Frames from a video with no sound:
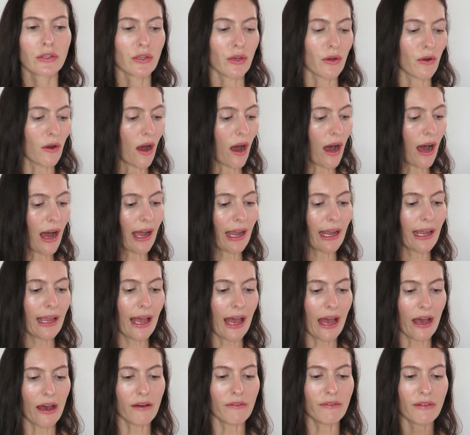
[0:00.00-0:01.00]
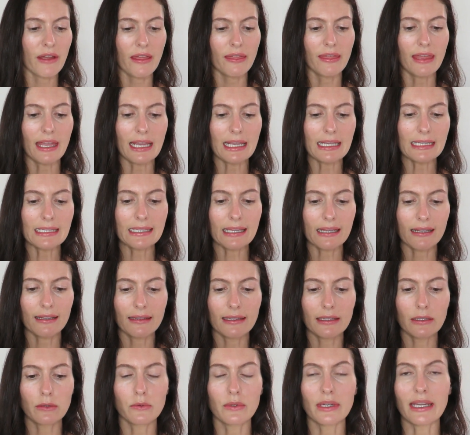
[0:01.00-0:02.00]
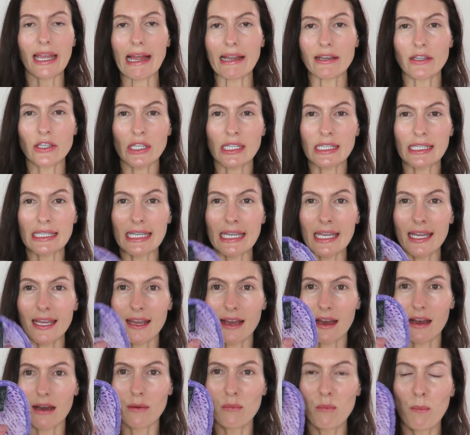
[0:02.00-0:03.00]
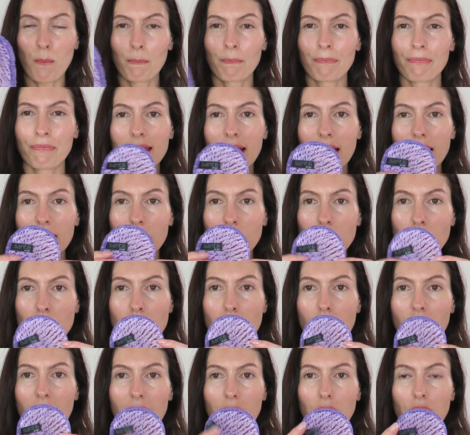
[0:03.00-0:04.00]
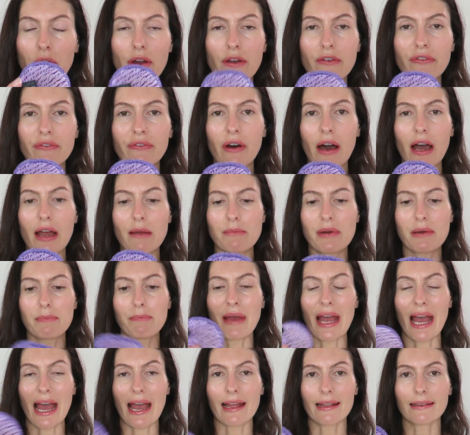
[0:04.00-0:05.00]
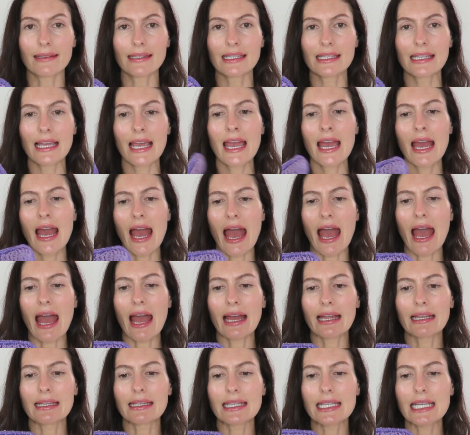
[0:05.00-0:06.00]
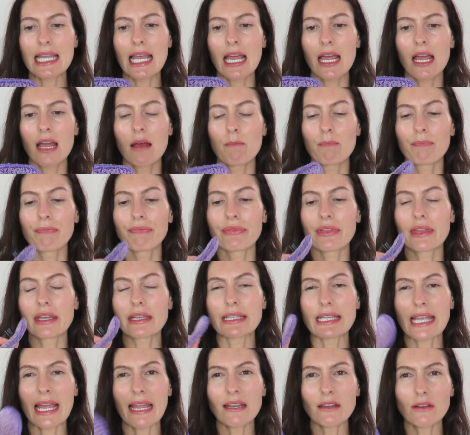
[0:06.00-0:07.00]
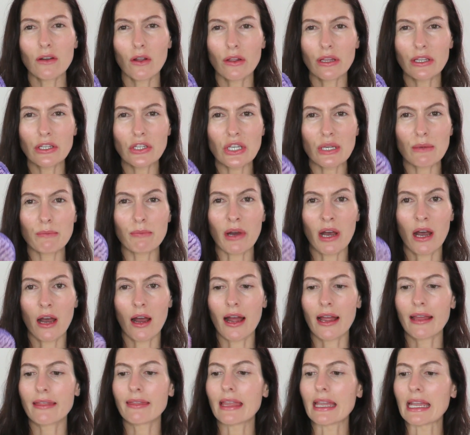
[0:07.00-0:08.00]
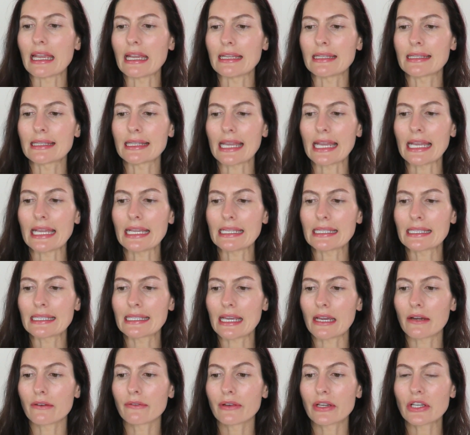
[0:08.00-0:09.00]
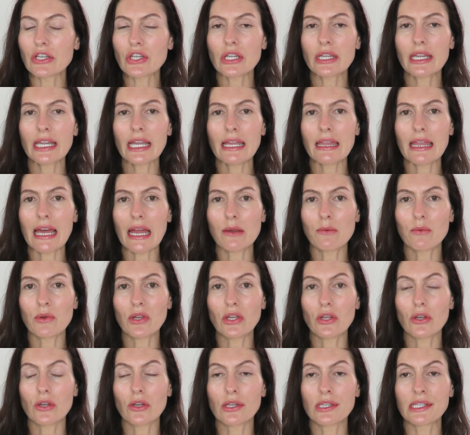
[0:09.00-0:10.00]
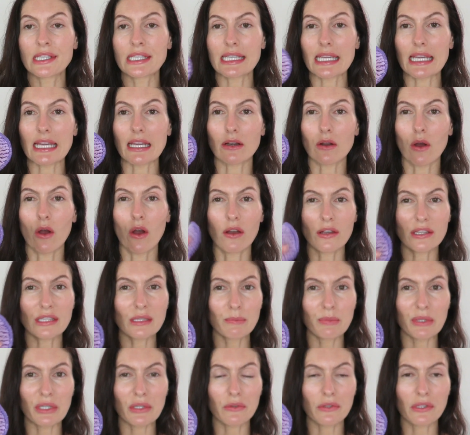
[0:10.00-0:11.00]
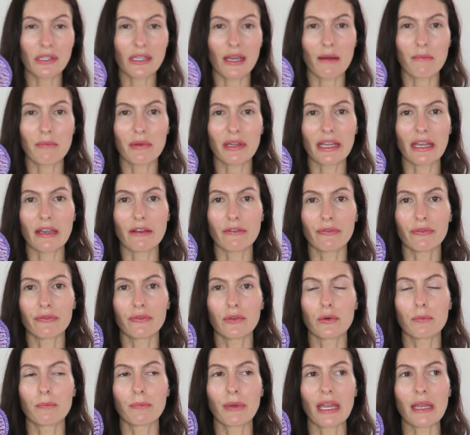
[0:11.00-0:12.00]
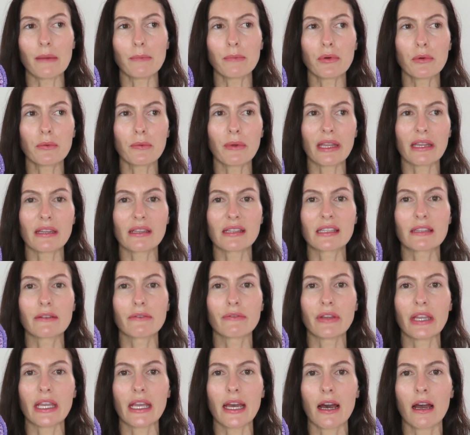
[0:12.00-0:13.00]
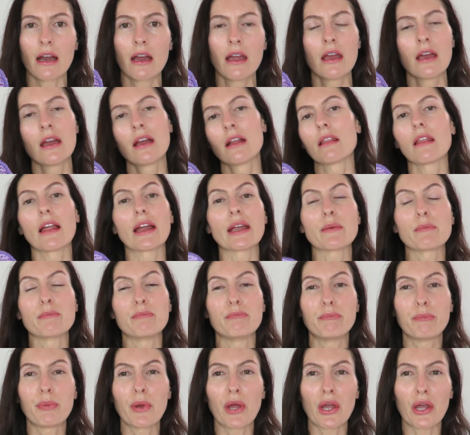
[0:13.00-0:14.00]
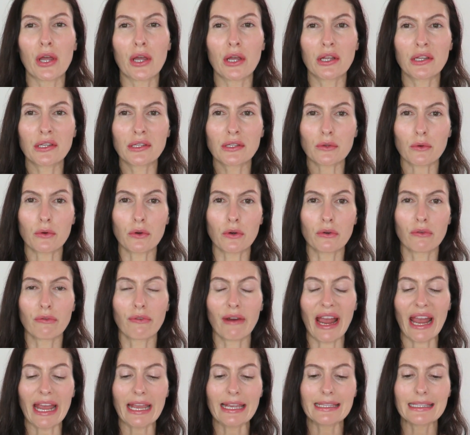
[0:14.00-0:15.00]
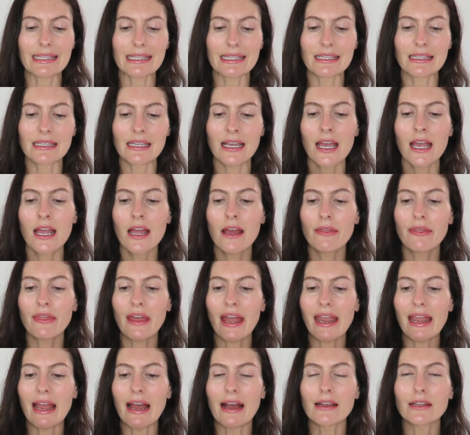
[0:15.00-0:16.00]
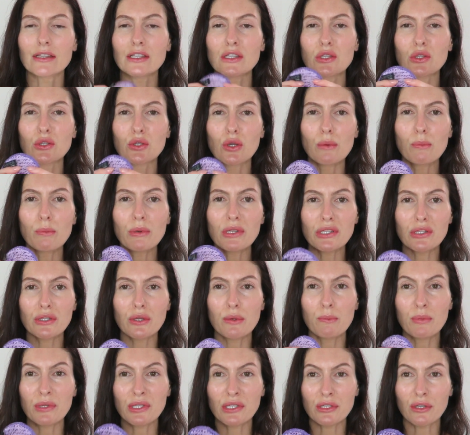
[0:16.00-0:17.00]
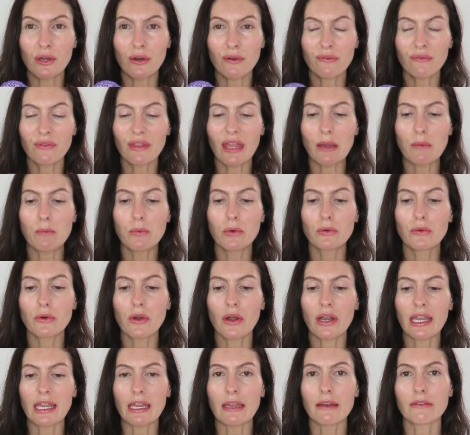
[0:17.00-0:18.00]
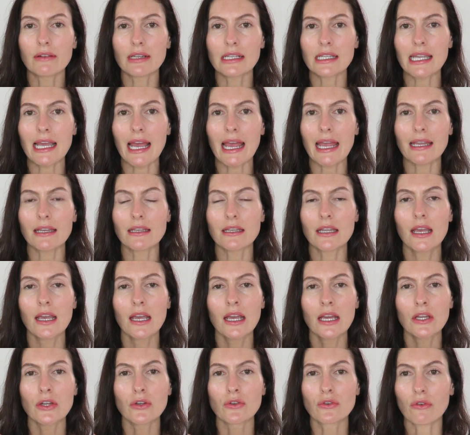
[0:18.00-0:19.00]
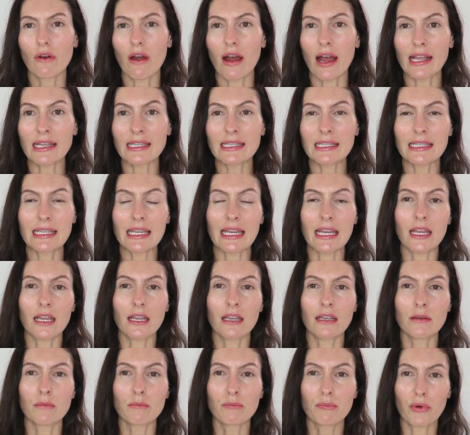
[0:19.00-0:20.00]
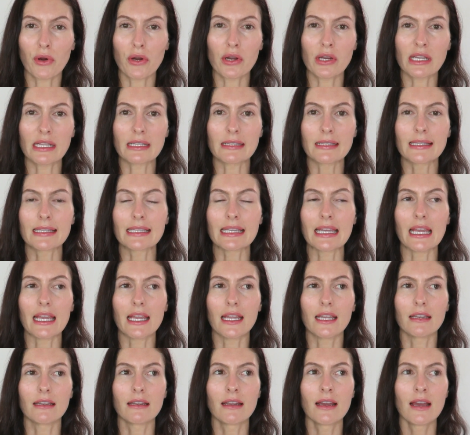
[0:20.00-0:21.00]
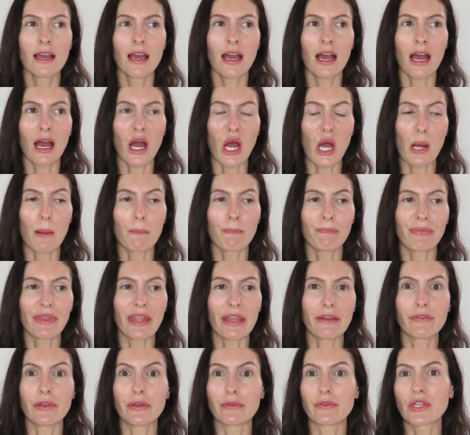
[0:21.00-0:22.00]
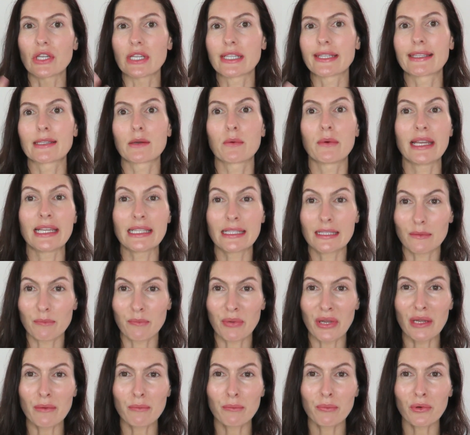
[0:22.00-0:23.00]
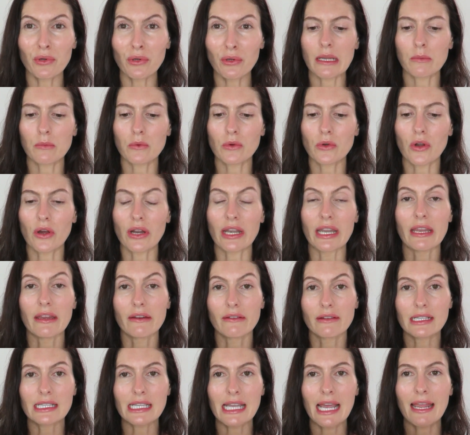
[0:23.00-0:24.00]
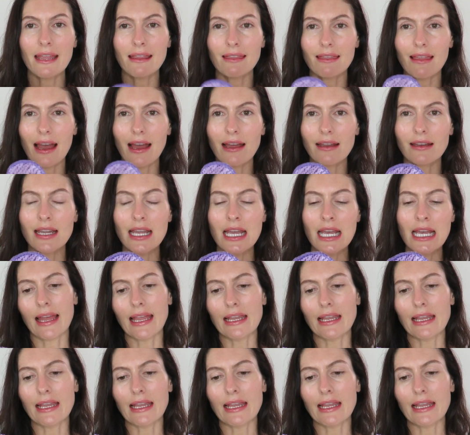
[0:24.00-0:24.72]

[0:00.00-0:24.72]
So I have these little gadgets here. They're little microfiber pads, and the technology behind these is originally they were used in hospitals, I believe, for people with severe like burns or grazes. They are super soft. They will not irritate dry skin, broken skin. If you've just squeezed a pimple, it will not irritate that.